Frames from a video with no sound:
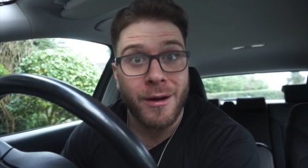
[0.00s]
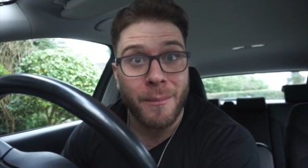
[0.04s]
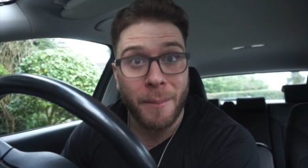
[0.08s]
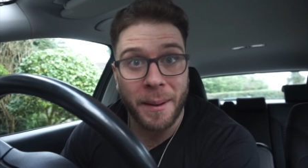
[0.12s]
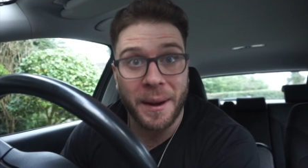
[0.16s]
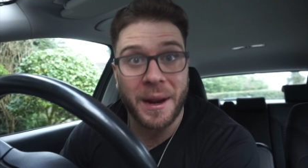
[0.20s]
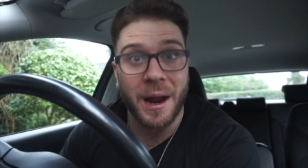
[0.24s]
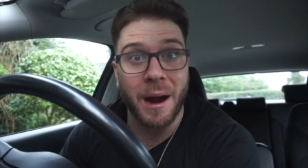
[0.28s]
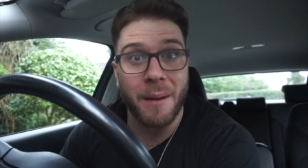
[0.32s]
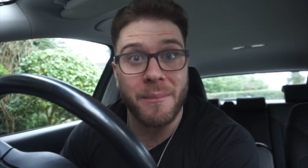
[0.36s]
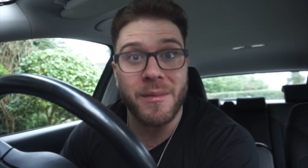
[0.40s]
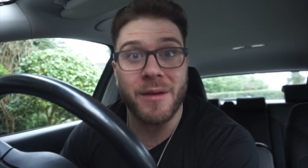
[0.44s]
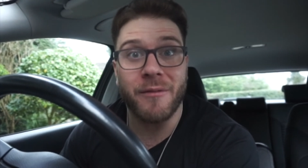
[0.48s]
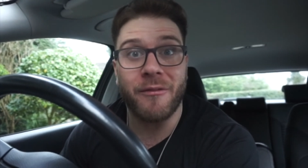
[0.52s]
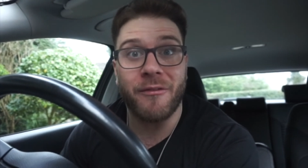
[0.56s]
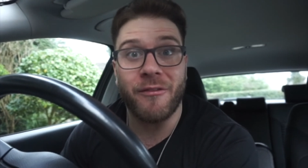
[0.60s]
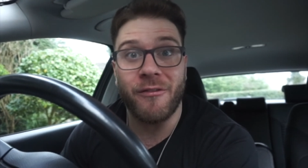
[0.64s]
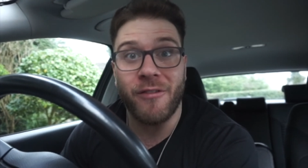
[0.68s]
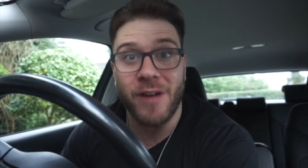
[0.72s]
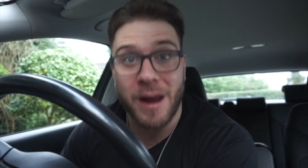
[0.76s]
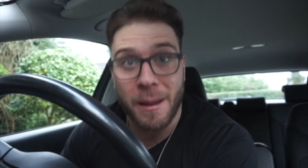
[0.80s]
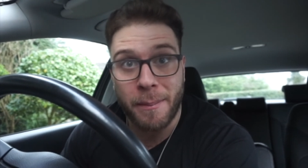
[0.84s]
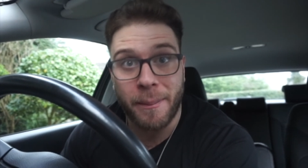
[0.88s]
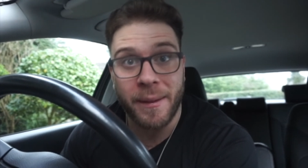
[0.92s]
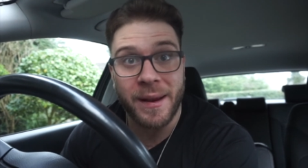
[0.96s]
Pick up the
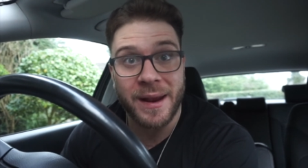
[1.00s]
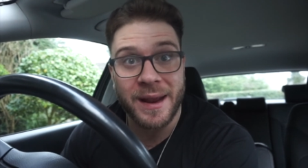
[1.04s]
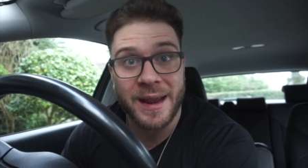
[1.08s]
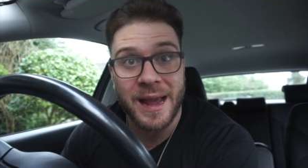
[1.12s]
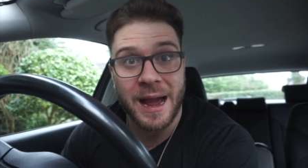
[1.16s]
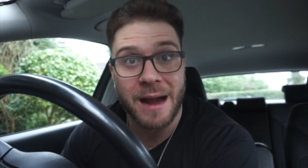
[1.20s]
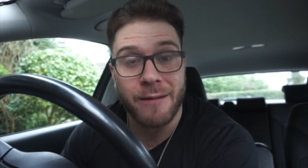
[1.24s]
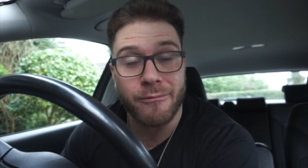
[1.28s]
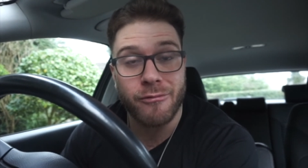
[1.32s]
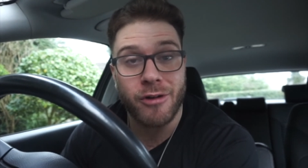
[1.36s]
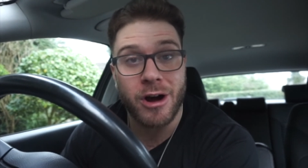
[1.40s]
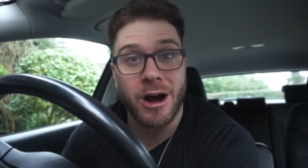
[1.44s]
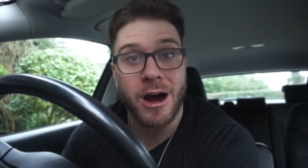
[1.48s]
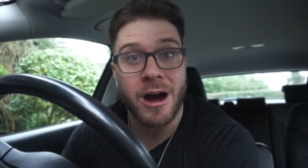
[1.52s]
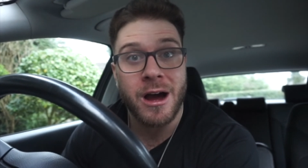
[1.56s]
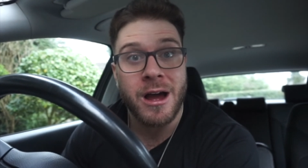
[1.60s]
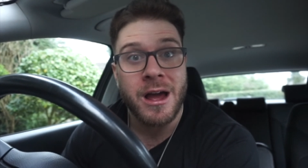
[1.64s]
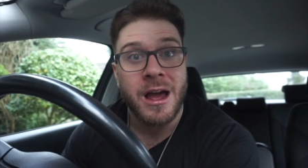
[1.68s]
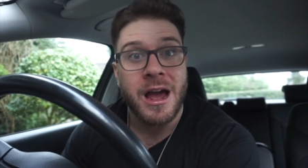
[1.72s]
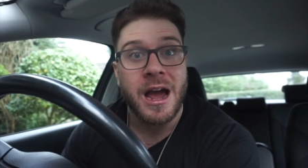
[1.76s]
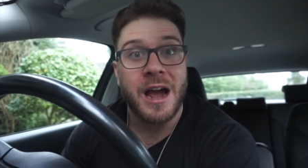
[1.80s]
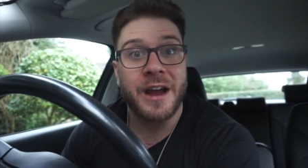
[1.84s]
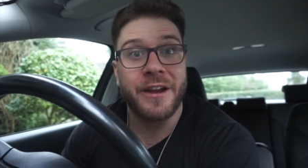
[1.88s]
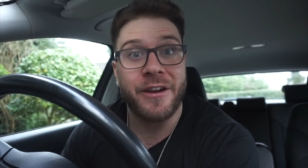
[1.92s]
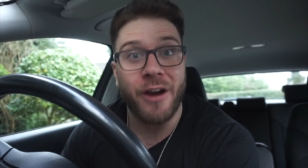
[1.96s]
flipping camera
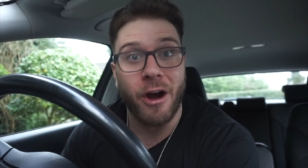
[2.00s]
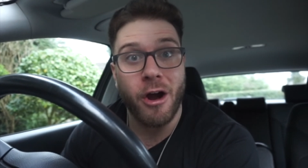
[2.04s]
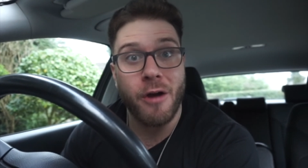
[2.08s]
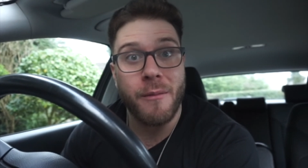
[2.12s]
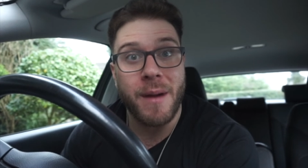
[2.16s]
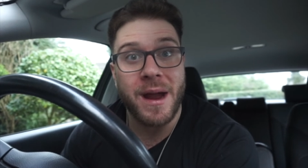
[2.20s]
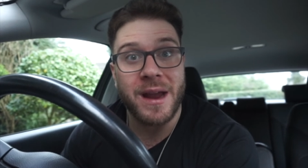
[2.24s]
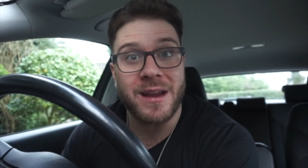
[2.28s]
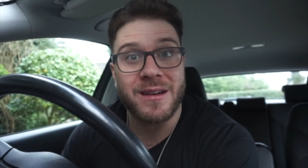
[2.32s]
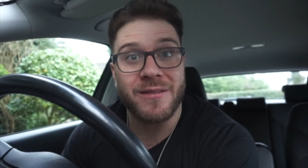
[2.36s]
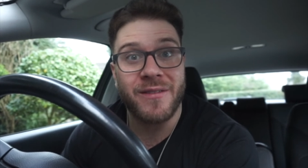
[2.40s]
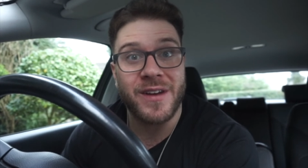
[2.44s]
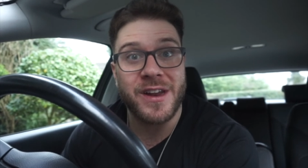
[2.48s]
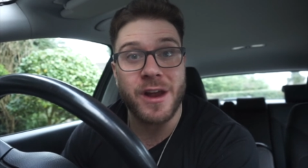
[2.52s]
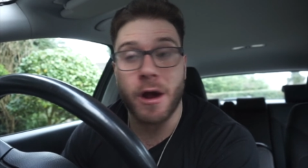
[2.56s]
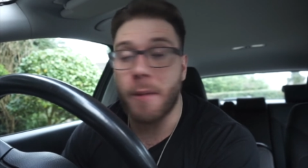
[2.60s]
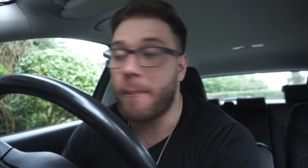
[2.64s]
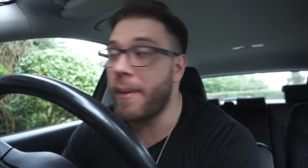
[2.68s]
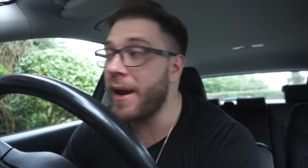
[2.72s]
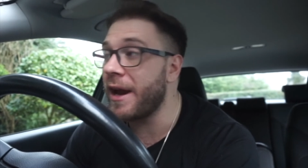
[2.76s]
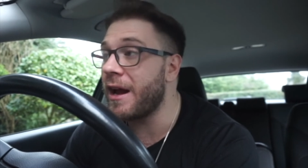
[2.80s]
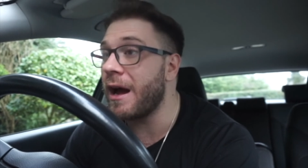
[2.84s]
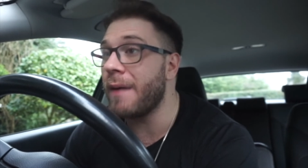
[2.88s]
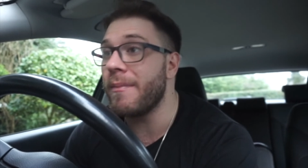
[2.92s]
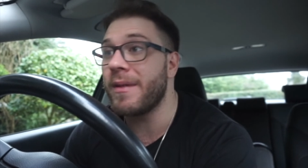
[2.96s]
and go make a video.
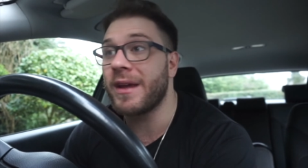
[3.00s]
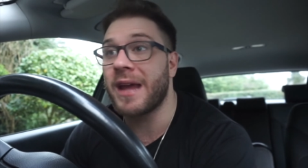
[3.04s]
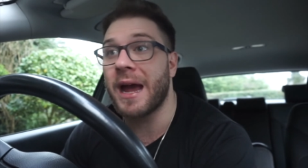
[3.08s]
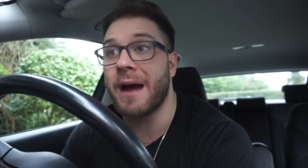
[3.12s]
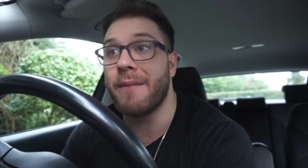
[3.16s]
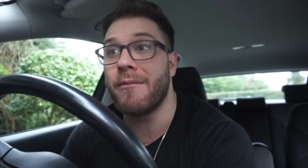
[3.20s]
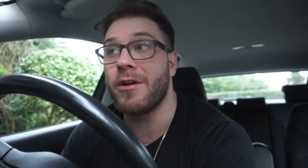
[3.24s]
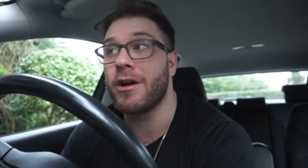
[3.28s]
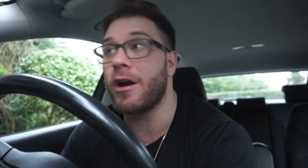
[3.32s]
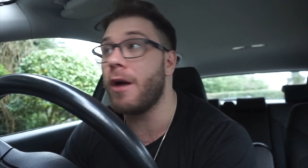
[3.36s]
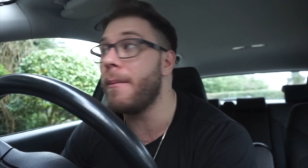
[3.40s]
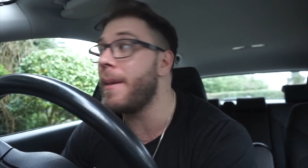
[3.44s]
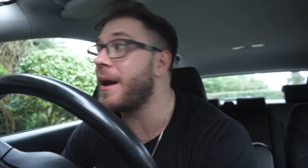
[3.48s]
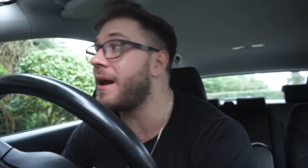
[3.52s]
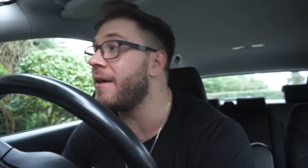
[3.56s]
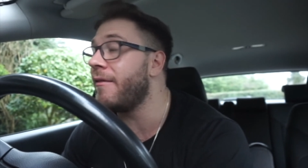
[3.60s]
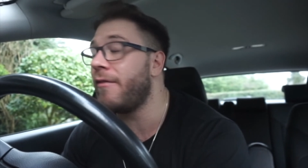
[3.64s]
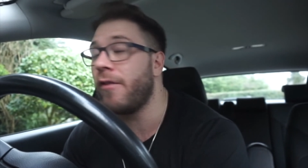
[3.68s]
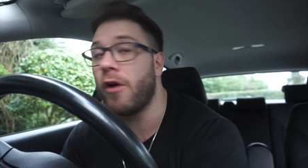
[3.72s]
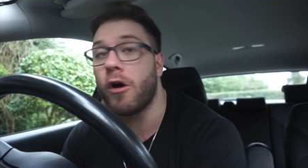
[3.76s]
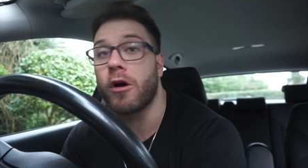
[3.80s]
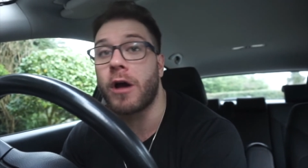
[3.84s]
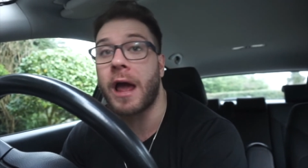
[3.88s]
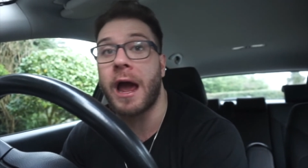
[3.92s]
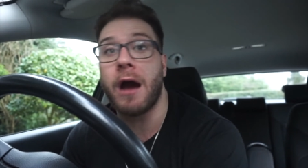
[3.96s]
Pick up the camera, go make a
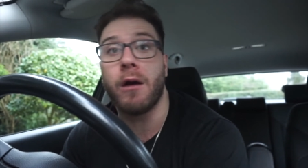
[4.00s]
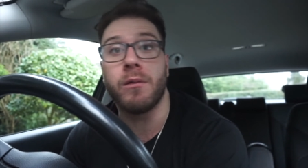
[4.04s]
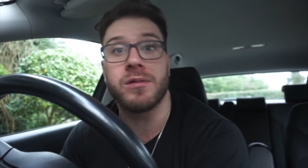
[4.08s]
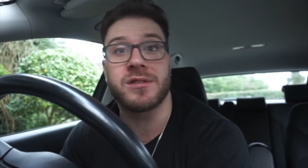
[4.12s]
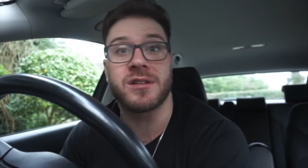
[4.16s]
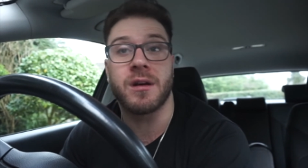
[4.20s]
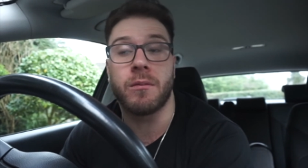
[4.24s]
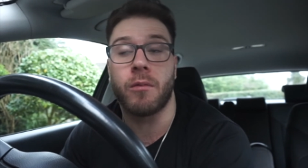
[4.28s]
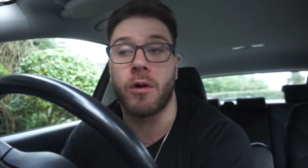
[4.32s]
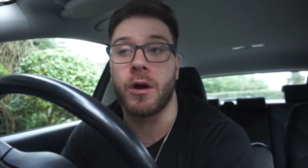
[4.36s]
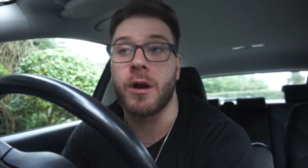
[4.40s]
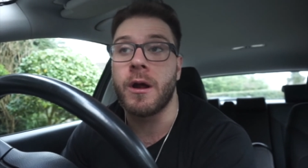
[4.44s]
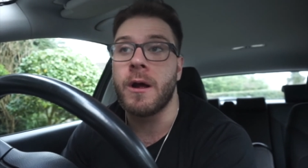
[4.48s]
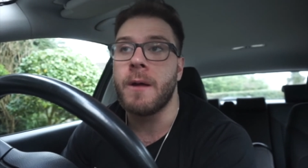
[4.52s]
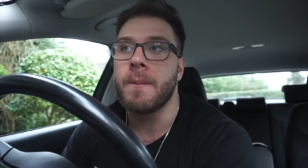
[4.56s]
vlog, help someone.